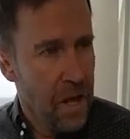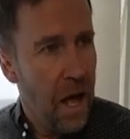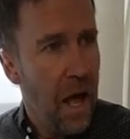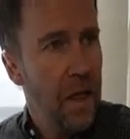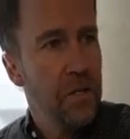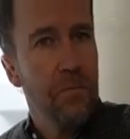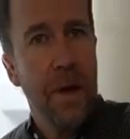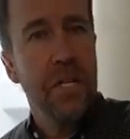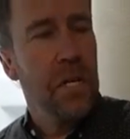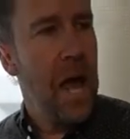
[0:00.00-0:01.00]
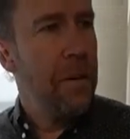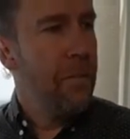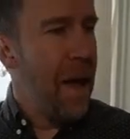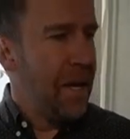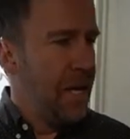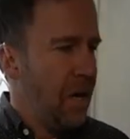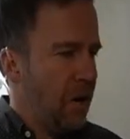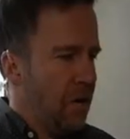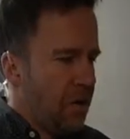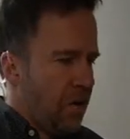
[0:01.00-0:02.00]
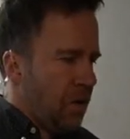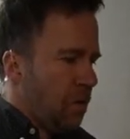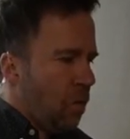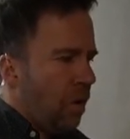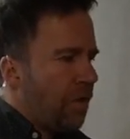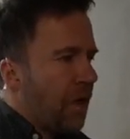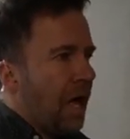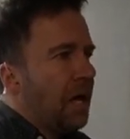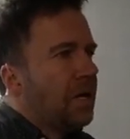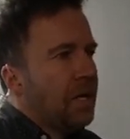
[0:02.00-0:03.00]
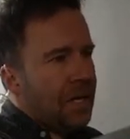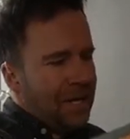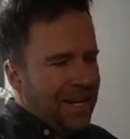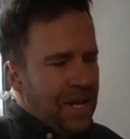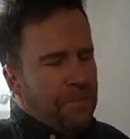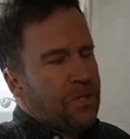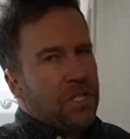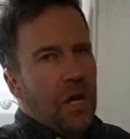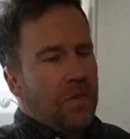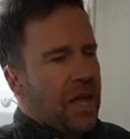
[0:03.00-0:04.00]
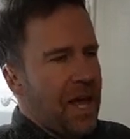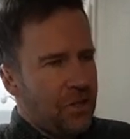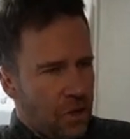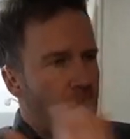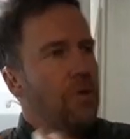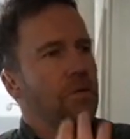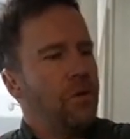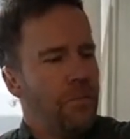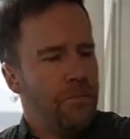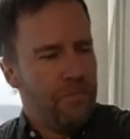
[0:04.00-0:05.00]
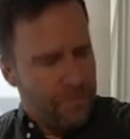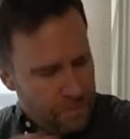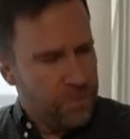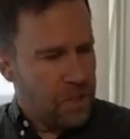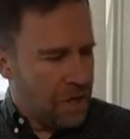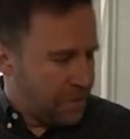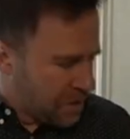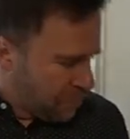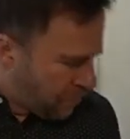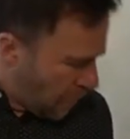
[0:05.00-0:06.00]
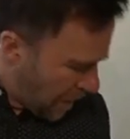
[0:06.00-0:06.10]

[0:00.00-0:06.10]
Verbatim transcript: There's a medicine cabinet back here with lips on the edge so your stuff doesn't fall